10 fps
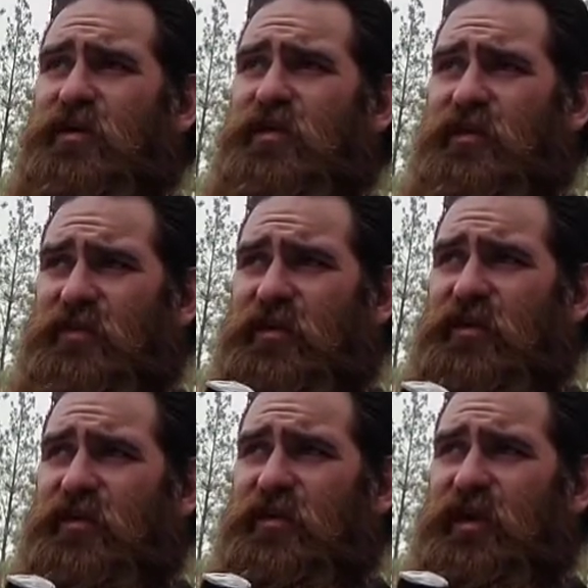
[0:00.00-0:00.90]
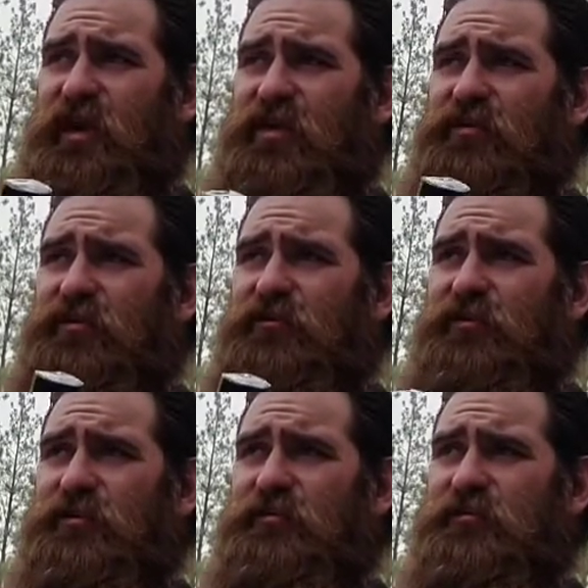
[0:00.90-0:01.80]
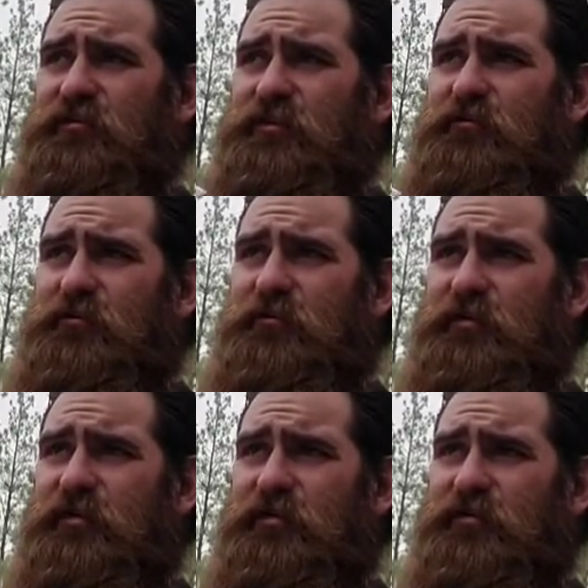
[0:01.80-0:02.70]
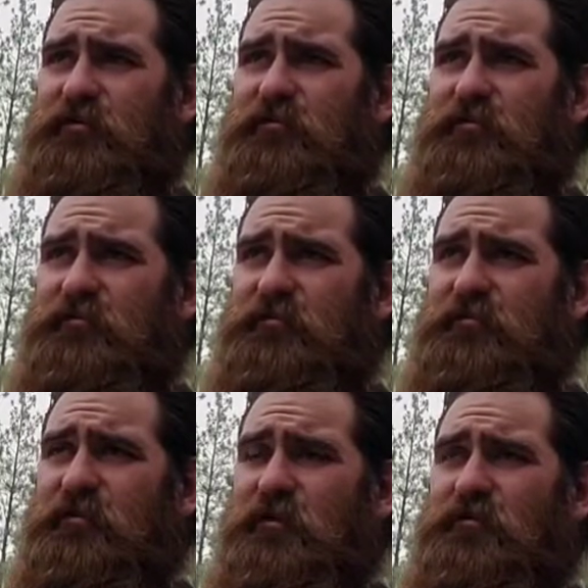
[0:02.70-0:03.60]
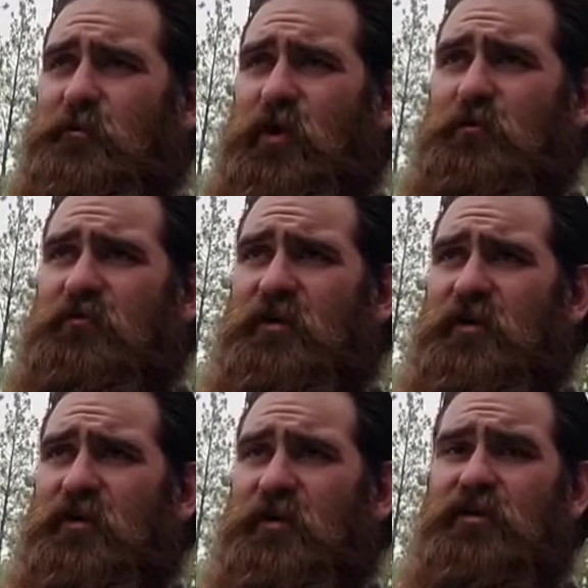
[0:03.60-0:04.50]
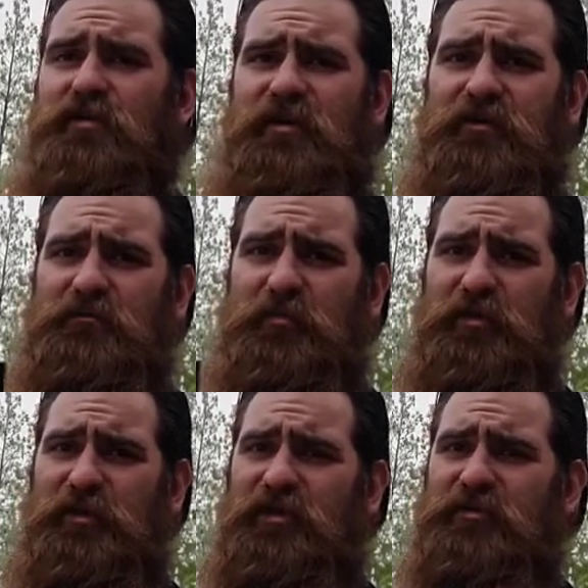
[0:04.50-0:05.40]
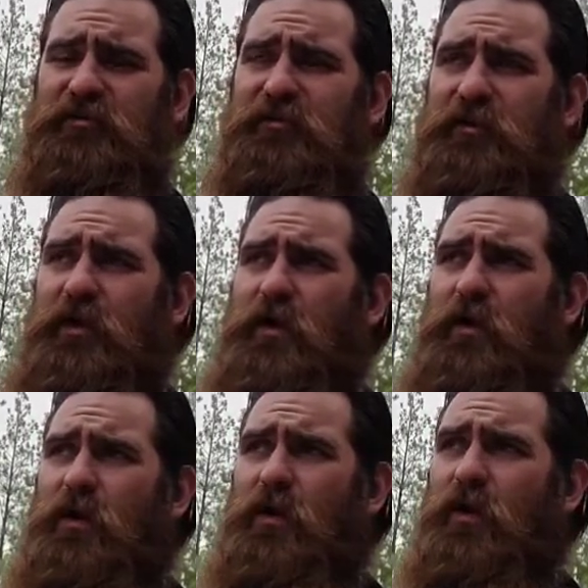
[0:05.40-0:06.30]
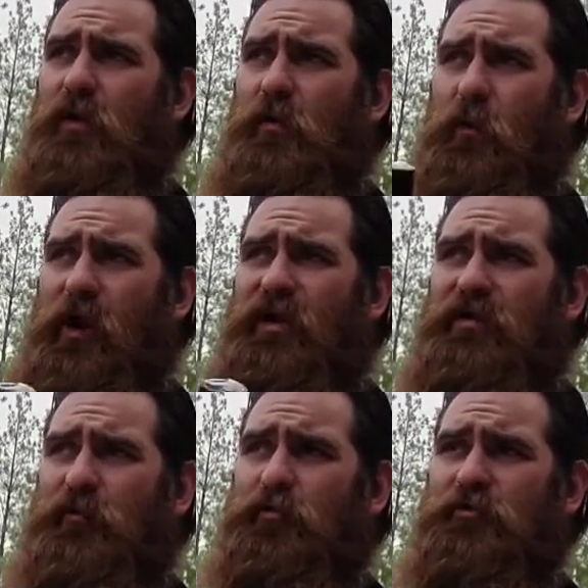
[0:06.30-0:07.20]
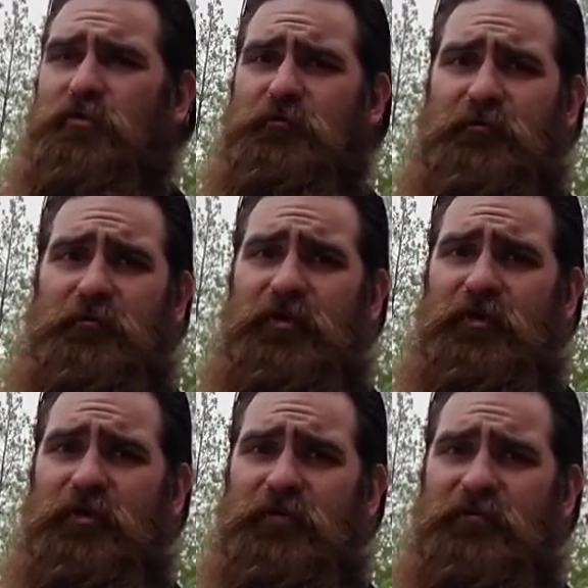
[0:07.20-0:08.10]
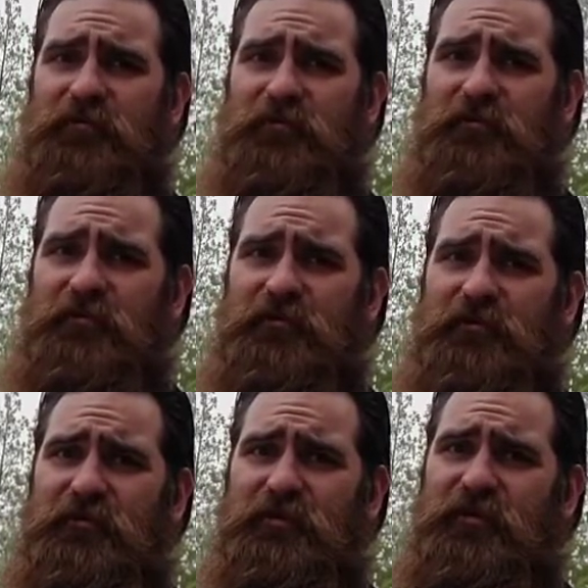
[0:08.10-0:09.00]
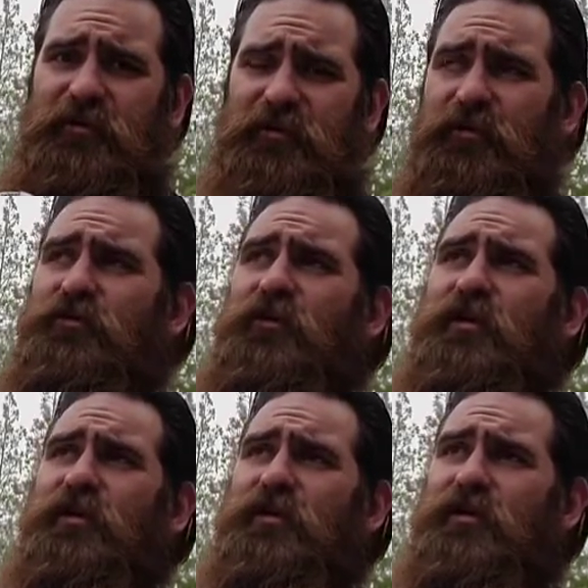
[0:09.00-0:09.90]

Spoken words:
that they had a list of ingredients on the website, and they explained why they put those ingredients in there.